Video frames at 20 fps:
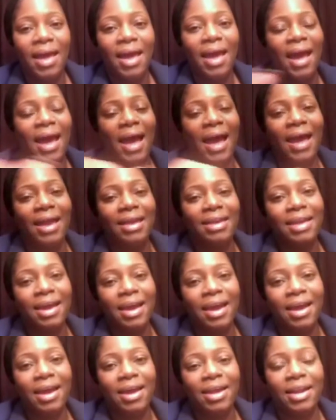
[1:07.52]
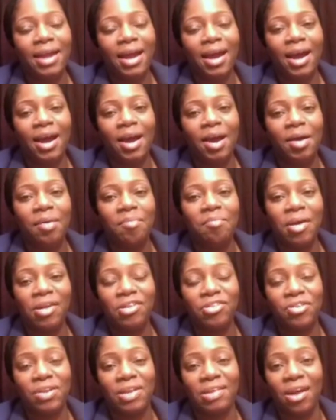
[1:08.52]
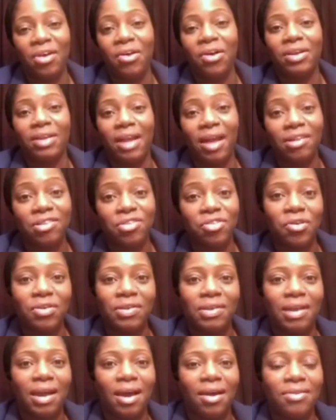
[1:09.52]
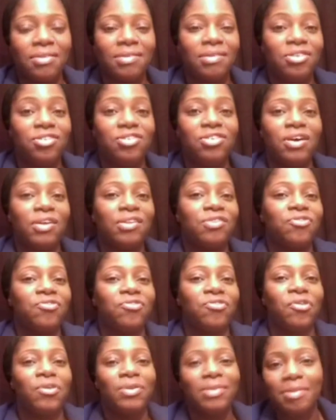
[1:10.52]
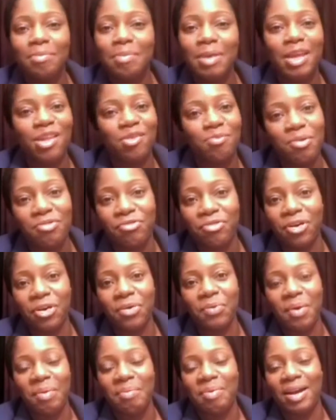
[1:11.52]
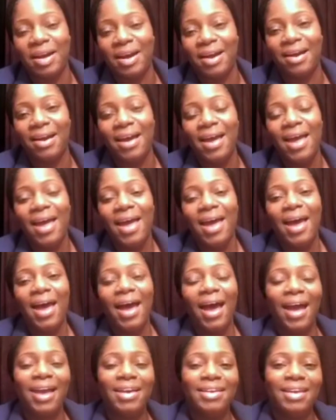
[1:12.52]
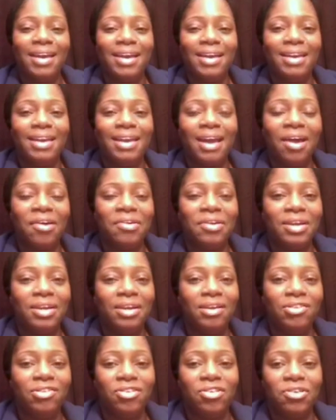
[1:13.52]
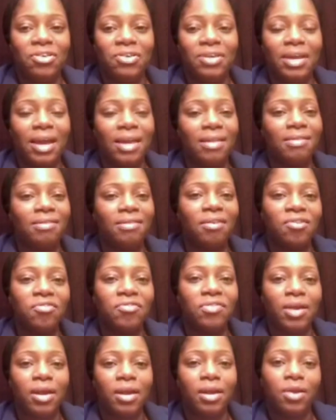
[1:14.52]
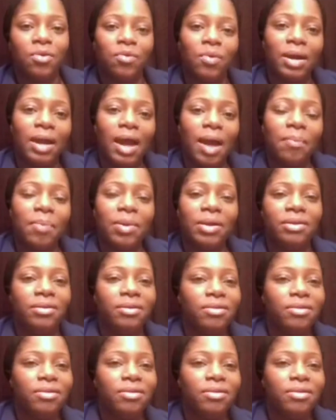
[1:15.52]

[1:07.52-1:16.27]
And then as soon as I got that sorted out, just 40 minutes before the webinar, I then now needed to get stuff done. And what happened?